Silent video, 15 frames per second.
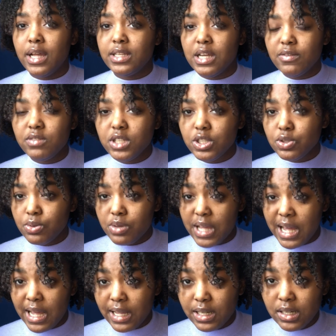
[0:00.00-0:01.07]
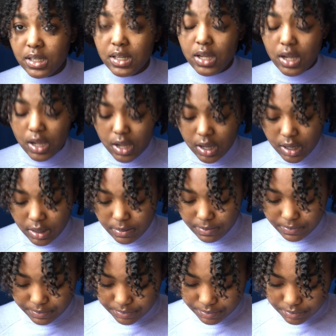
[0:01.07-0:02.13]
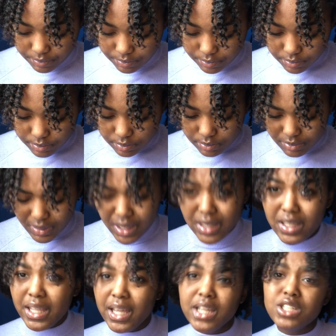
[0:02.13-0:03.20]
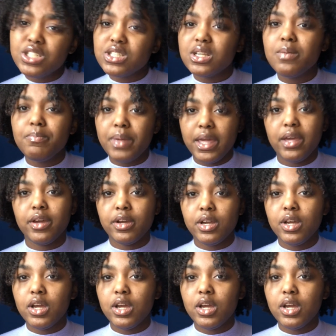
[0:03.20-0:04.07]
definitely do that. And yeah, and just compare,